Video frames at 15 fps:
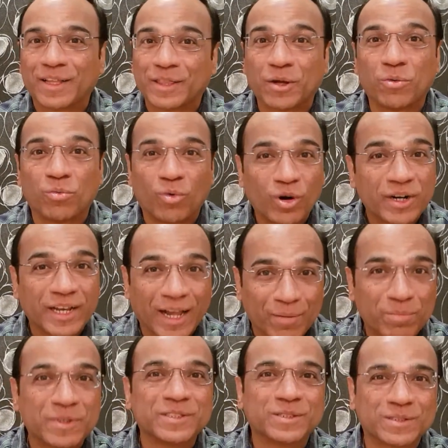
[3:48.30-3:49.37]
Now what
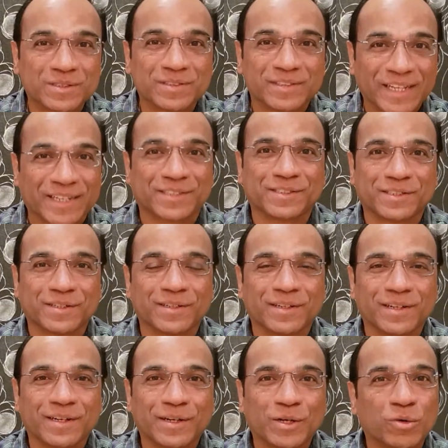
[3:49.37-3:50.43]
happens next?
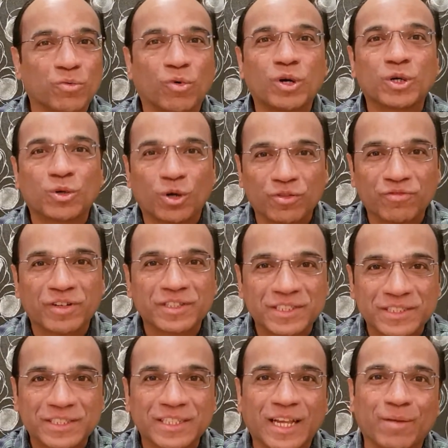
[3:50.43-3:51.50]
What
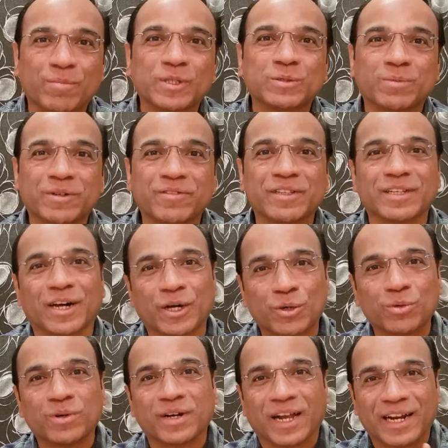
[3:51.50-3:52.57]
conversation happens between
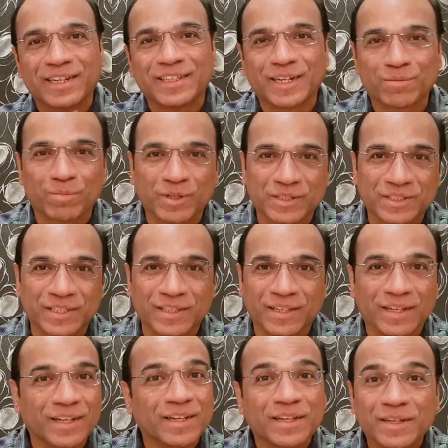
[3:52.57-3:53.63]
Arun and that
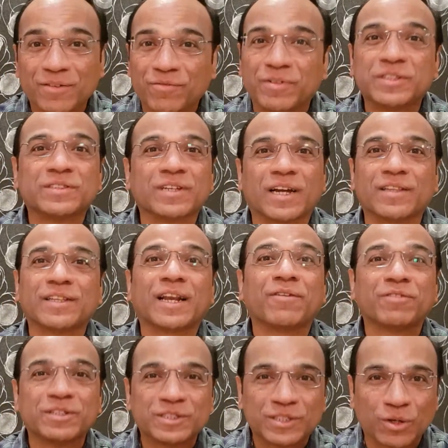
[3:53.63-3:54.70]
person, which
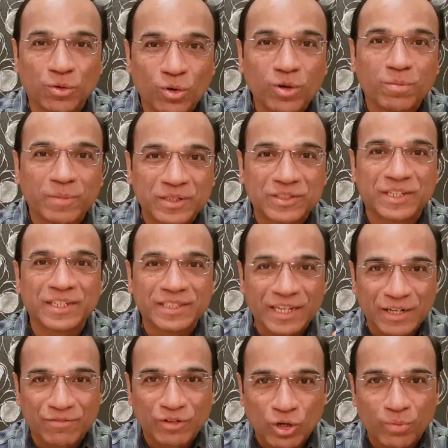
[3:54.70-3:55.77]
unravels the whole mystery
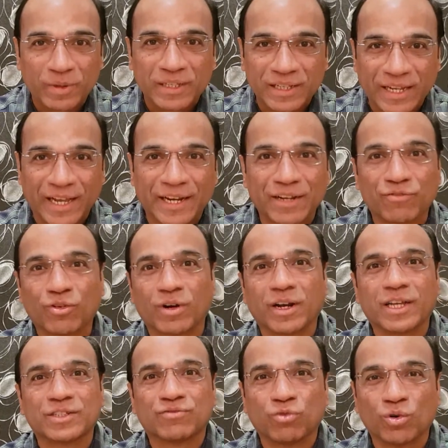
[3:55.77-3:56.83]
that we have been carrying for
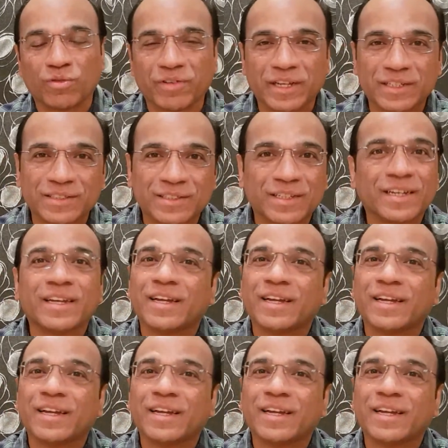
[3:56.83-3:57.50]
last 4 weeks?